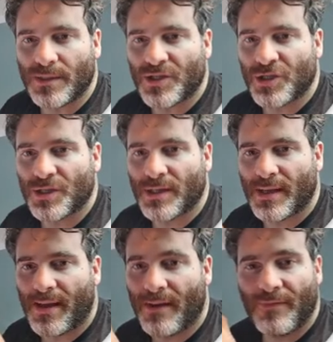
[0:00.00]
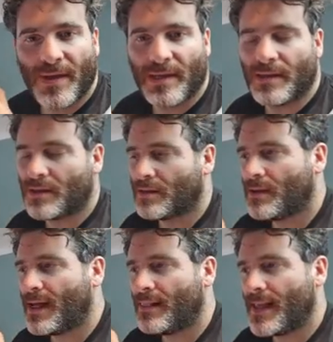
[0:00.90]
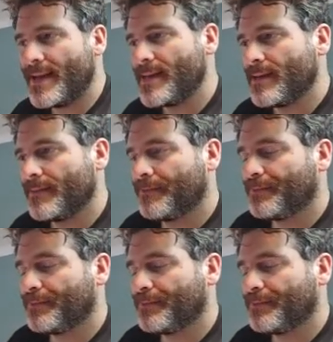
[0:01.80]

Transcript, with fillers: which I think I like.